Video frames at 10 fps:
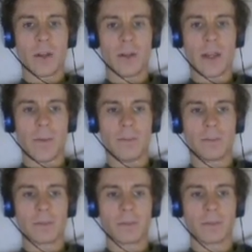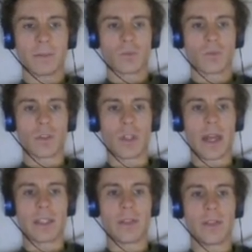yeah, the
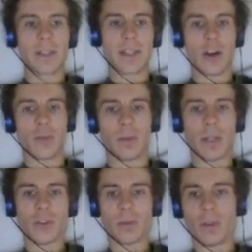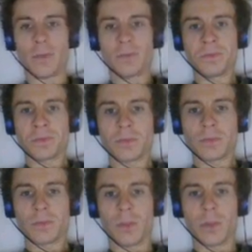activities that are pleasurable
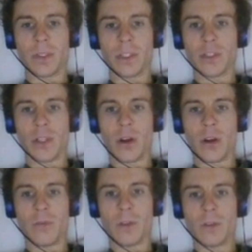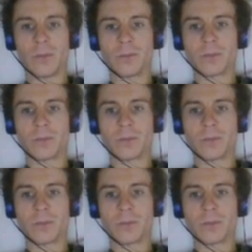but potentially harmful.